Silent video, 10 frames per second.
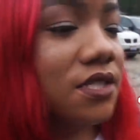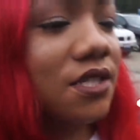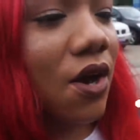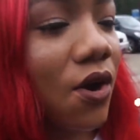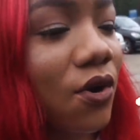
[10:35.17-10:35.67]

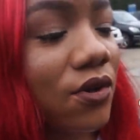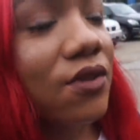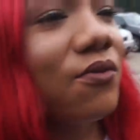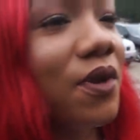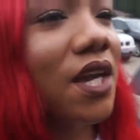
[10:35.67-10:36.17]
So
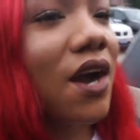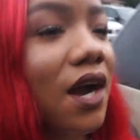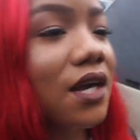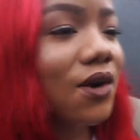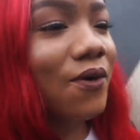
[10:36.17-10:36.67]
we
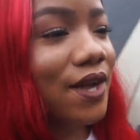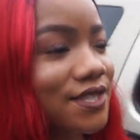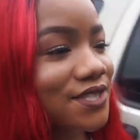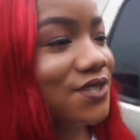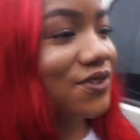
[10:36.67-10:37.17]
are going
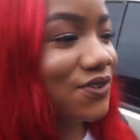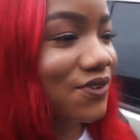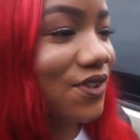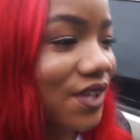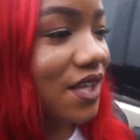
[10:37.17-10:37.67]

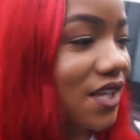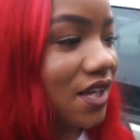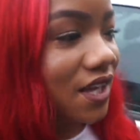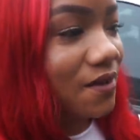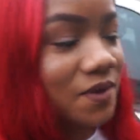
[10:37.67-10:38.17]
to
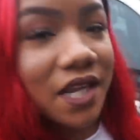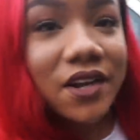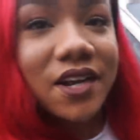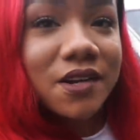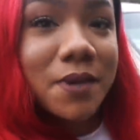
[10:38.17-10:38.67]
come in here
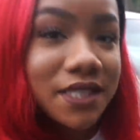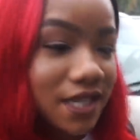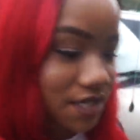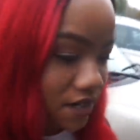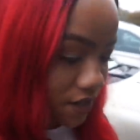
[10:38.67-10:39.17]
to her birthday
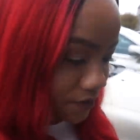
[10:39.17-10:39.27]
dinner.